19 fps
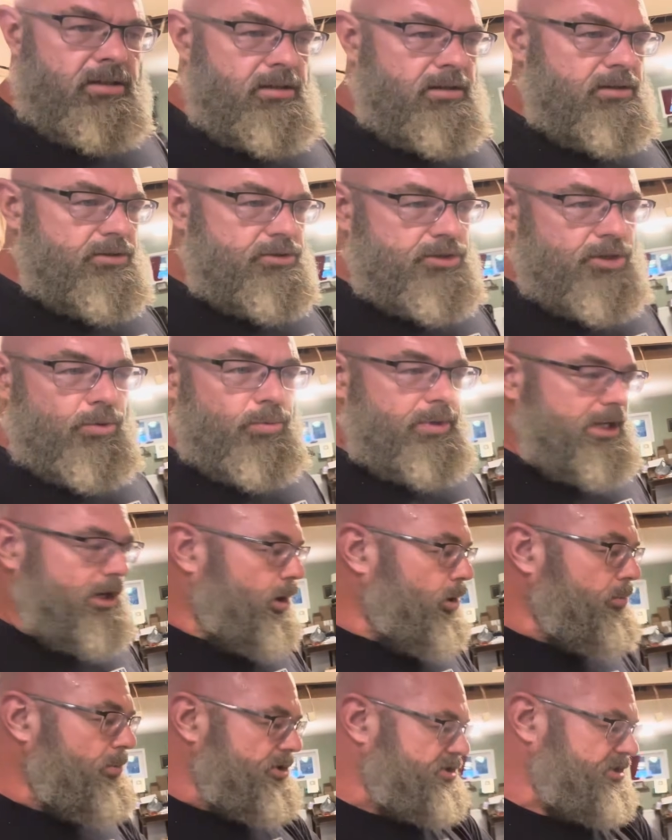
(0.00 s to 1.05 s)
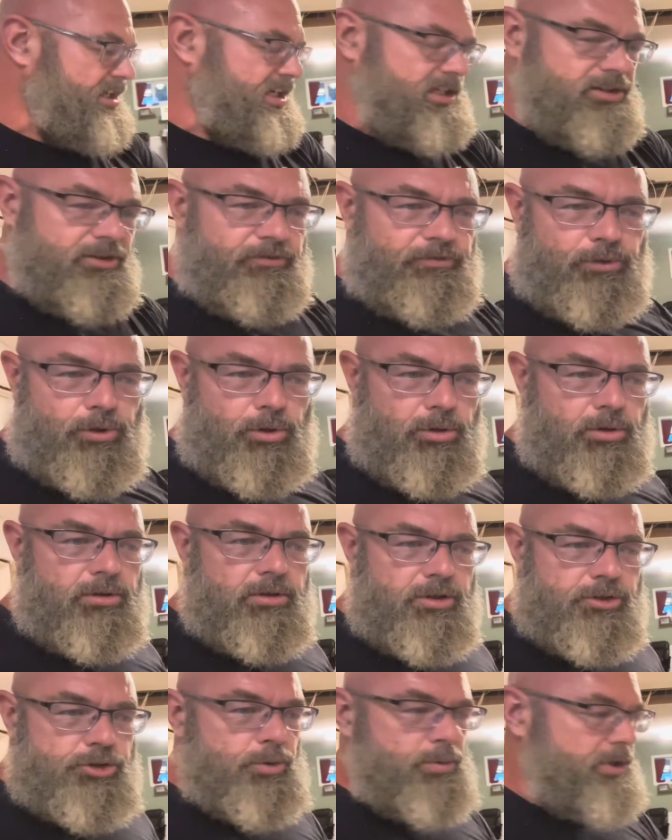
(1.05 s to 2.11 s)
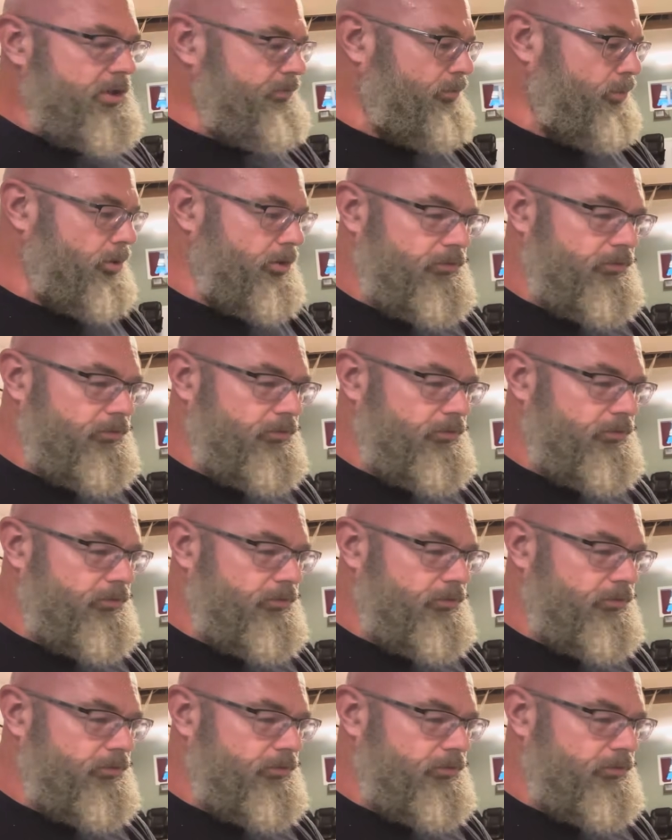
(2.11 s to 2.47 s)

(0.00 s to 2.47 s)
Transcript: So we almost needed the full 24